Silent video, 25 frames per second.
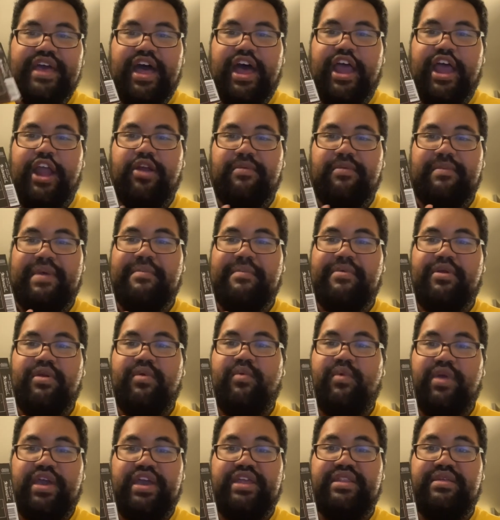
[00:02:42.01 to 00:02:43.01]
I remember
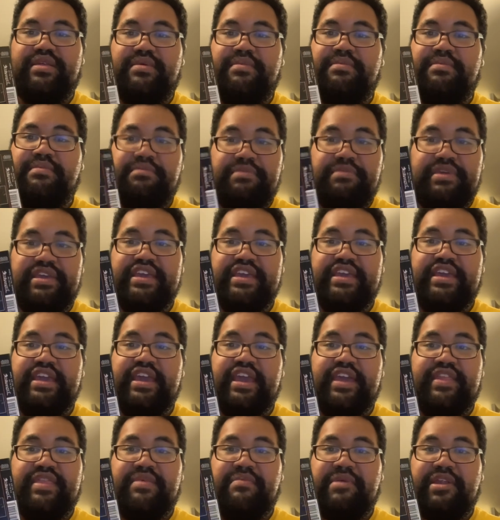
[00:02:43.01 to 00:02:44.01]
when me
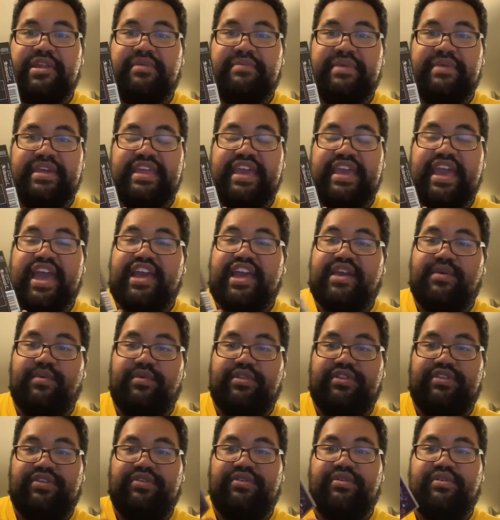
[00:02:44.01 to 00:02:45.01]
and the Metal Maniac
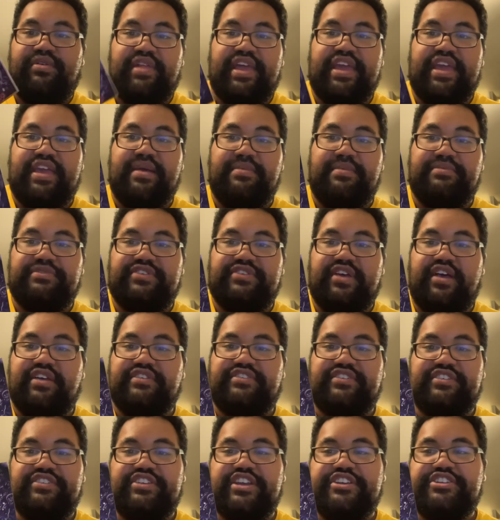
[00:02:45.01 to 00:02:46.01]
would do like song
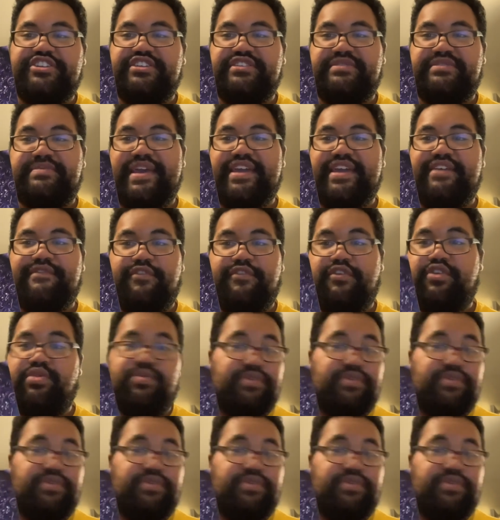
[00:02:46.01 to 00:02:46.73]
suggestions back and forth.